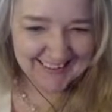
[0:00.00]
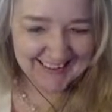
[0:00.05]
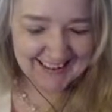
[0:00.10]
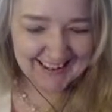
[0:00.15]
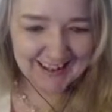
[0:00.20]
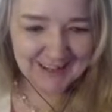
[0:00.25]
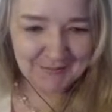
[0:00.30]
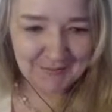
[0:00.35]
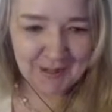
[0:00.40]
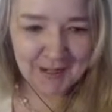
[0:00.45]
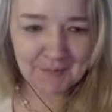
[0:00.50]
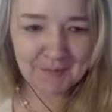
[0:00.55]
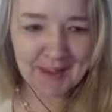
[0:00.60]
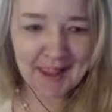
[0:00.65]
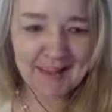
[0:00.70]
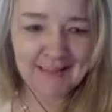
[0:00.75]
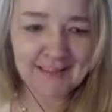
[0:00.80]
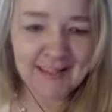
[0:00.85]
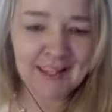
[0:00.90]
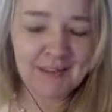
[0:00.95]
But I'm
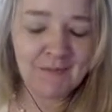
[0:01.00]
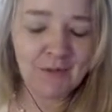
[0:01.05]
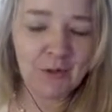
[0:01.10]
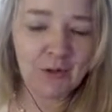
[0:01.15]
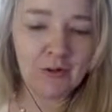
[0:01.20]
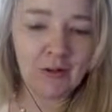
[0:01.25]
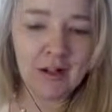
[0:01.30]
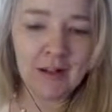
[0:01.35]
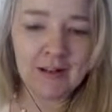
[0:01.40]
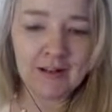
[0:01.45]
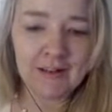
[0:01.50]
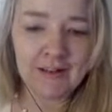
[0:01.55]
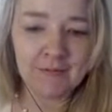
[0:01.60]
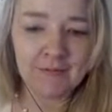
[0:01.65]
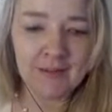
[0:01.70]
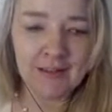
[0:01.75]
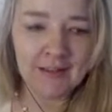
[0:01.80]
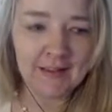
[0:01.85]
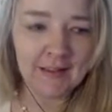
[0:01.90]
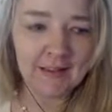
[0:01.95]
asking for your honest
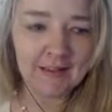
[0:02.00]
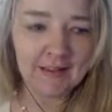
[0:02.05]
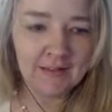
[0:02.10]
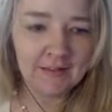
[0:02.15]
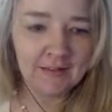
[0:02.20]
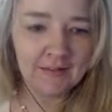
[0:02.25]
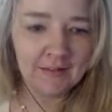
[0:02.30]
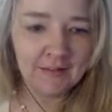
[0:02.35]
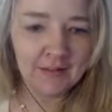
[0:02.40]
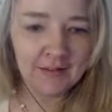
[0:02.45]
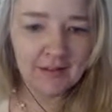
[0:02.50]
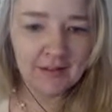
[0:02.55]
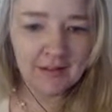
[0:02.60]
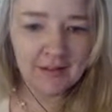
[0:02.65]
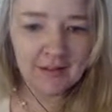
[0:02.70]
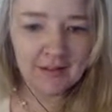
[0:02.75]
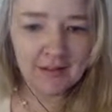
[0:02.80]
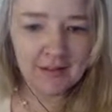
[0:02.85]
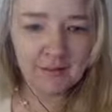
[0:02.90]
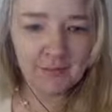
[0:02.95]
reason.
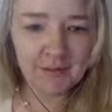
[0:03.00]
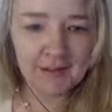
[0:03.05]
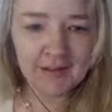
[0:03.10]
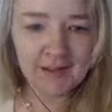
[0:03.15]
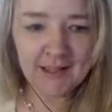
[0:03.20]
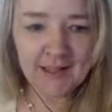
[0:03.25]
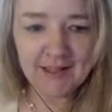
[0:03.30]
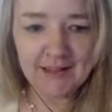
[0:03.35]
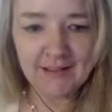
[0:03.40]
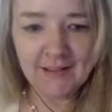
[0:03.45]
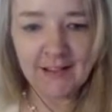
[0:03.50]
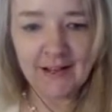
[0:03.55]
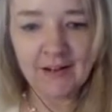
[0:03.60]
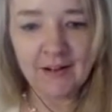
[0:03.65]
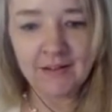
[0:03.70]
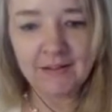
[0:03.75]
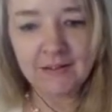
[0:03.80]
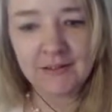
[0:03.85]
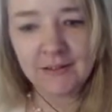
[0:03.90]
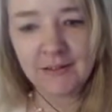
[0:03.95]
Besides, they
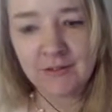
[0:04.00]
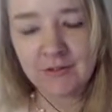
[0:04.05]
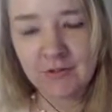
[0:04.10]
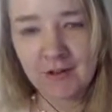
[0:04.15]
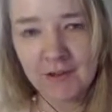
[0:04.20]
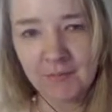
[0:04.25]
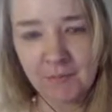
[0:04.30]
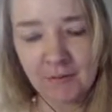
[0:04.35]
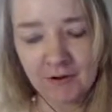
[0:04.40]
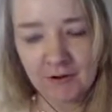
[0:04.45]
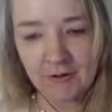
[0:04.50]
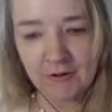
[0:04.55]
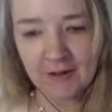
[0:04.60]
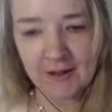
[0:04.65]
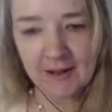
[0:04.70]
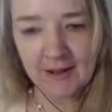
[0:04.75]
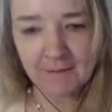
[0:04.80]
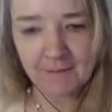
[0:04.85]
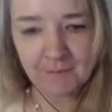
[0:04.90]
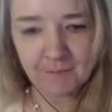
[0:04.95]
called it the trust party
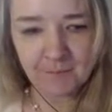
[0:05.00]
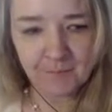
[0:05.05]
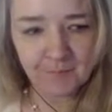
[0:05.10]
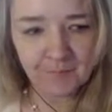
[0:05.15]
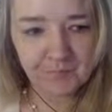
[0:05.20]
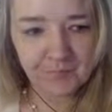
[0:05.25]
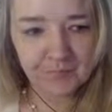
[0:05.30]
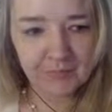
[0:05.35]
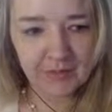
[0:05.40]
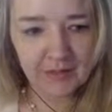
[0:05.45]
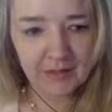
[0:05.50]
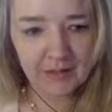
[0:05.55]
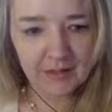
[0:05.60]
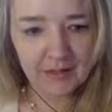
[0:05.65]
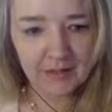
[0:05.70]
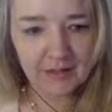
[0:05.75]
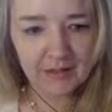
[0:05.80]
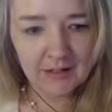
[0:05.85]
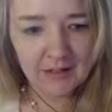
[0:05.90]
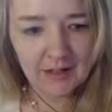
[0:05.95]
game.
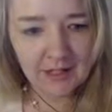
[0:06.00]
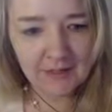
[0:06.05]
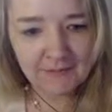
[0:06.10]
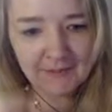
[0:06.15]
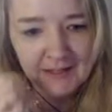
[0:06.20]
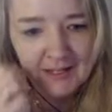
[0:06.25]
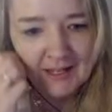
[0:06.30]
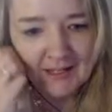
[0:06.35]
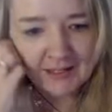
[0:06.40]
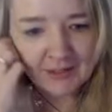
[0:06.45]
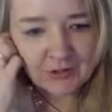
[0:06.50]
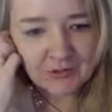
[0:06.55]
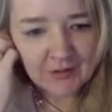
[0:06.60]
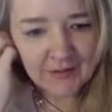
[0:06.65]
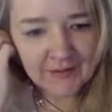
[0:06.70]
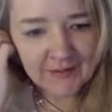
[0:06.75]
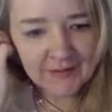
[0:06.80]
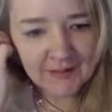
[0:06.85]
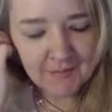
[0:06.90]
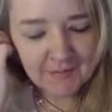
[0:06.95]
If I gotta
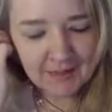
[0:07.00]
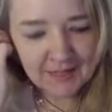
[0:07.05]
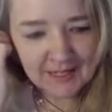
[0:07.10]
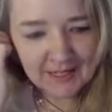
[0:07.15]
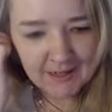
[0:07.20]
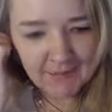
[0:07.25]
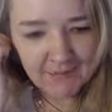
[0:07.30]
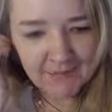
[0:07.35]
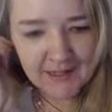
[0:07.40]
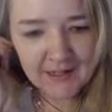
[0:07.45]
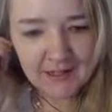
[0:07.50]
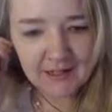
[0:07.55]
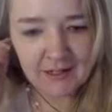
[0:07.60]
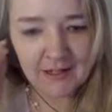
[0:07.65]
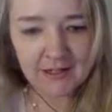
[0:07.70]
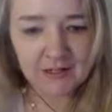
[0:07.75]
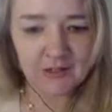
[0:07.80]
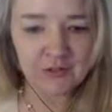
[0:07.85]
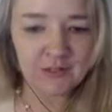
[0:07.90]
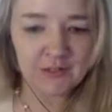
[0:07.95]
trust somebody, I'm thinking I
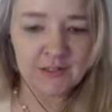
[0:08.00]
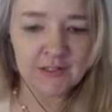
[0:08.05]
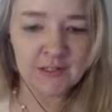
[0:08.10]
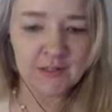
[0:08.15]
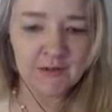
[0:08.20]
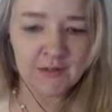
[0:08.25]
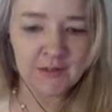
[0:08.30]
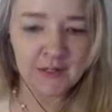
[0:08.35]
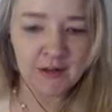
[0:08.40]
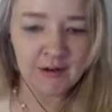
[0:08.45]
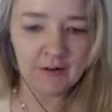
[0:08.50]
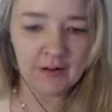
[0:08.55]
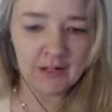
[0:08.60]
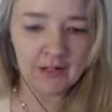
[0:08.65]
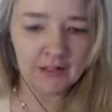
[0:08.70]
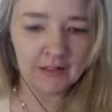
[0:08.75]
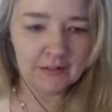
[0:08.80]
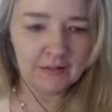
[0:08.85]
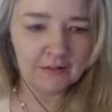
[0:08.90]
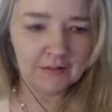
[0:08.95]
can trust you,
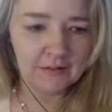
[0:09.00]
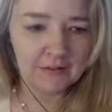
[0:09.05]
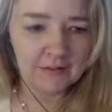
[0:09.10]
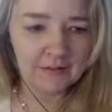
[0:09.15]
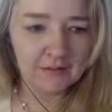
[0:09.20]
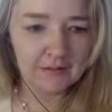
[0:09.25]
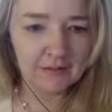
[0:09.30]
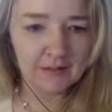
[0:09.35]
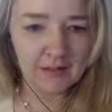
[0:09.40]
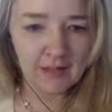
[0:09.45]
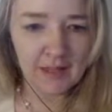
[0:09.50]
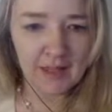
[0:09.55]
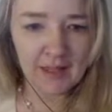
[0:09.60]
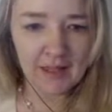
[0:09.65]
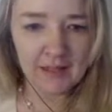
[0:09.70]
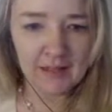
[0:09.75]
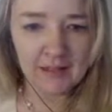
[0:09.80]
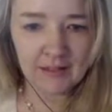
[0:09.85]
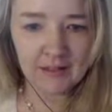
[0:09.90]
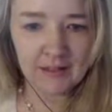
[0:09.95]
Sara.
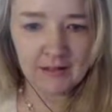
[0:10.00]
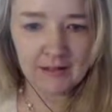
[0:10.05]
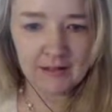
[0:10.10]
I...